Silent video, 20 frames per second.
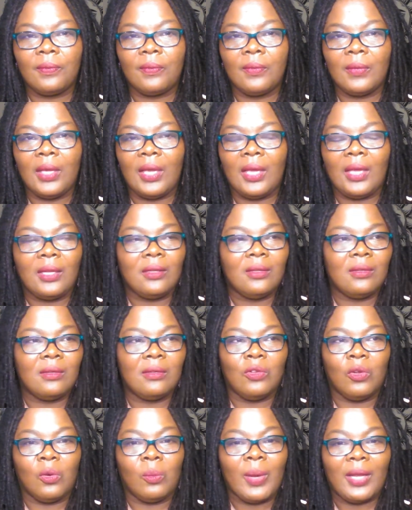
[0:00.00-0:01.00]
And
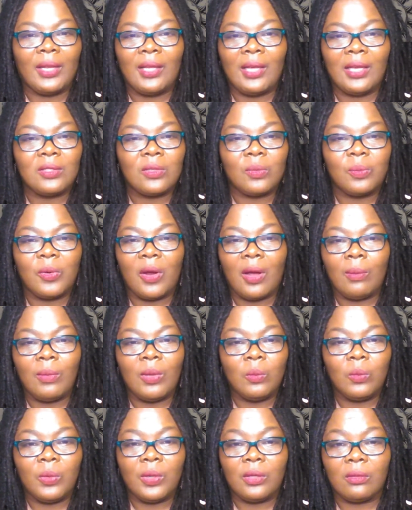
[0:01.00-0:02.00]
nobody has a
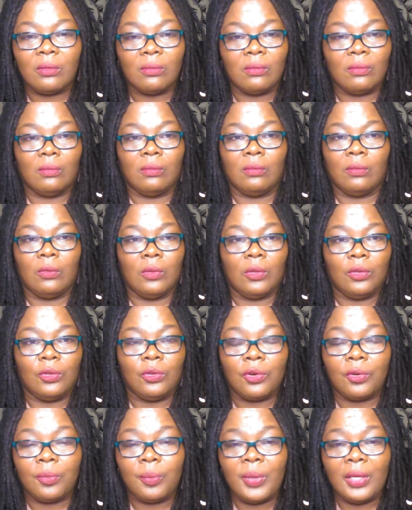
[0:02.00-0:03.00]
problem with the
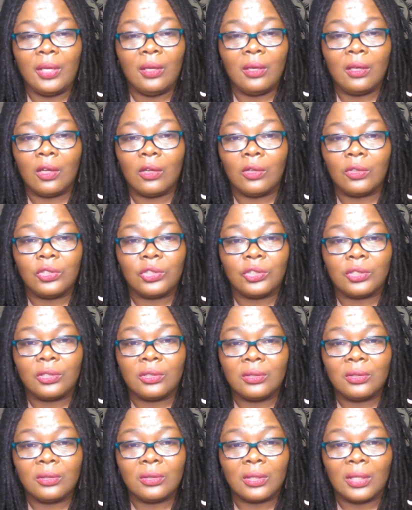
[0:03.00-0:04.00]
European culture
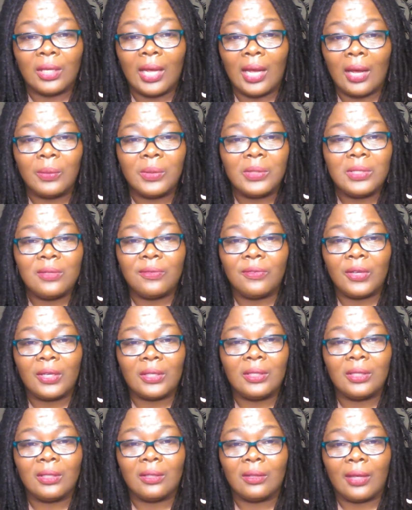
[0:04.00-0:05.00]
and how it's
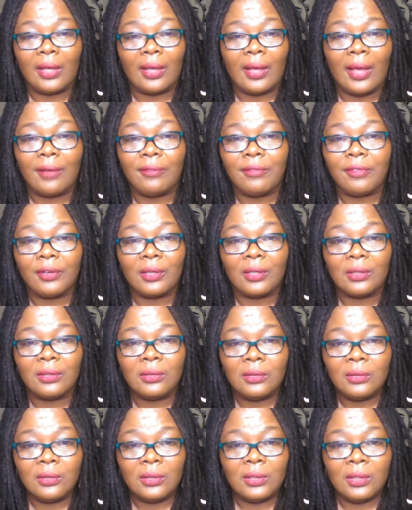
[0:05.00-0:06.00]
affected Africa,
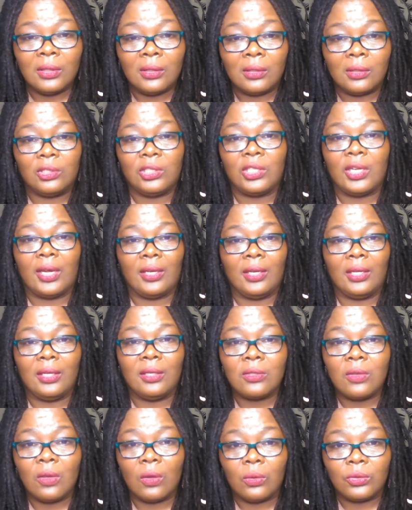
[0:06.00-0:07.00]
the Chinese
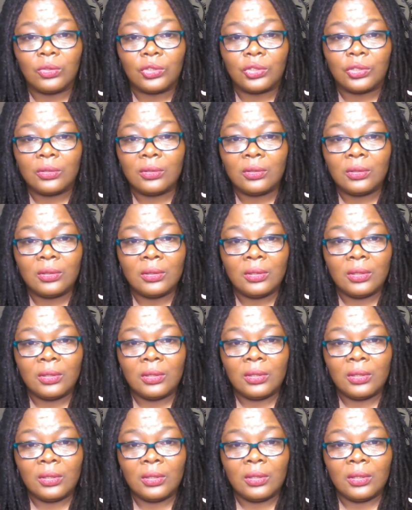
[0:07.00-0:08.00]
culture.
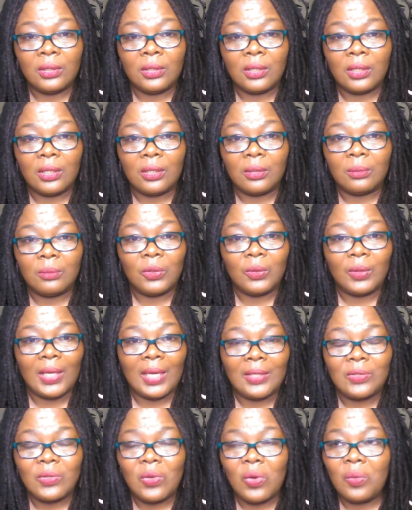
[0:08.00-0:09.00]
You
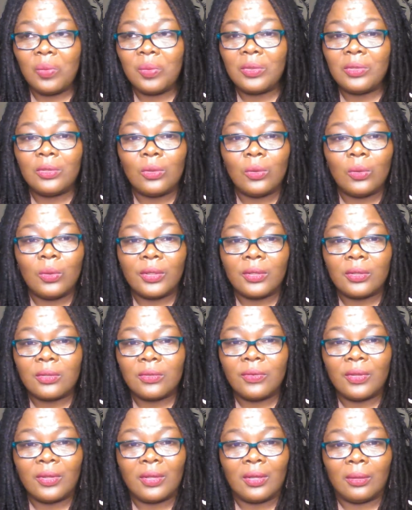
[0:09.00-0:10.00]
guys open doors
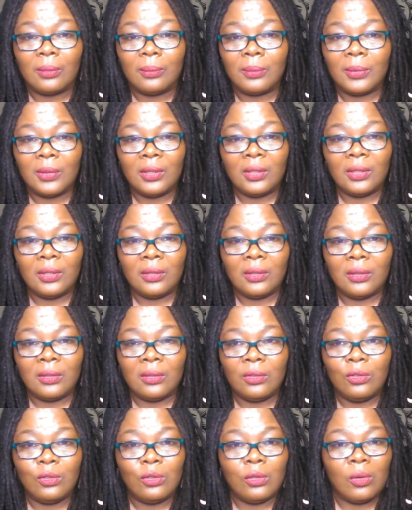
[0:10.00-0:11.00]
for them.
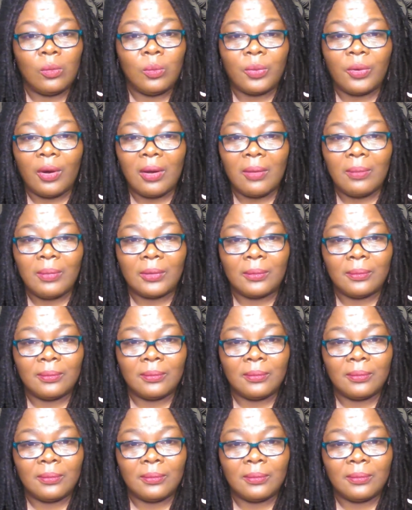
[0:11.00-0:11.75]
No problem.